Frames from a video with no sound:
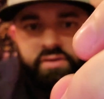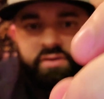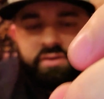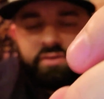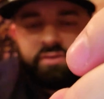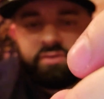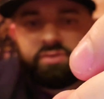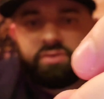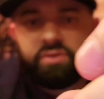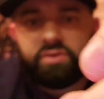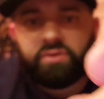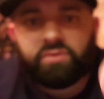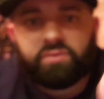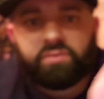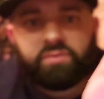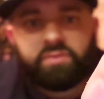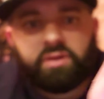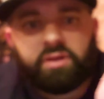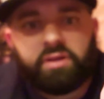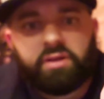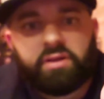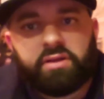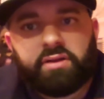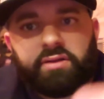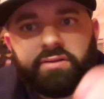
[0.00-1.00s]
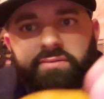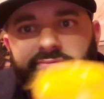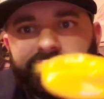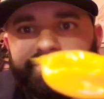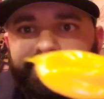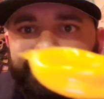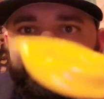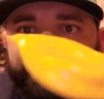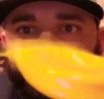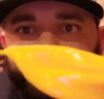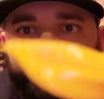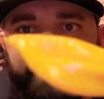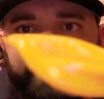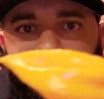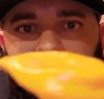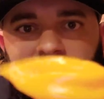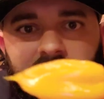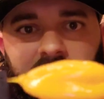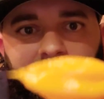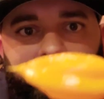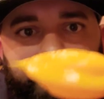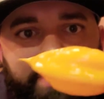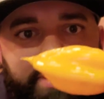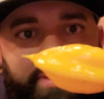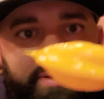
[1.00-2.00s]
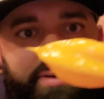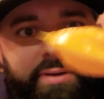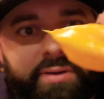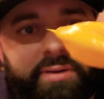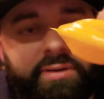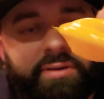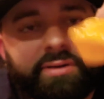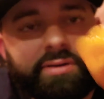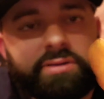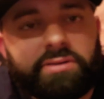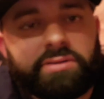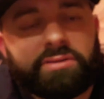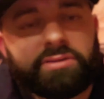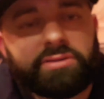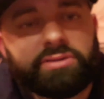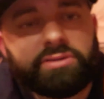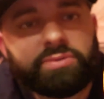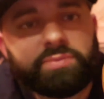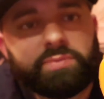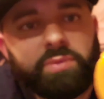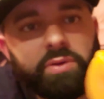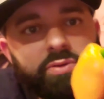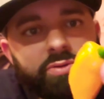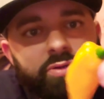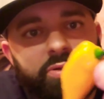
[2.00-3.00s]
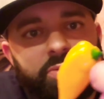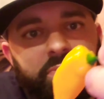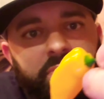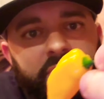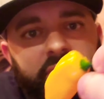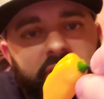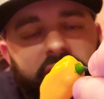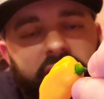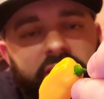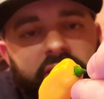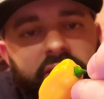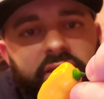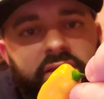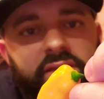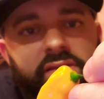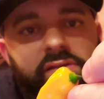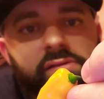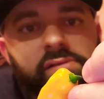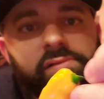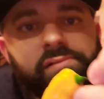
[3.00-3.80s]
So, this pepper is supposed to be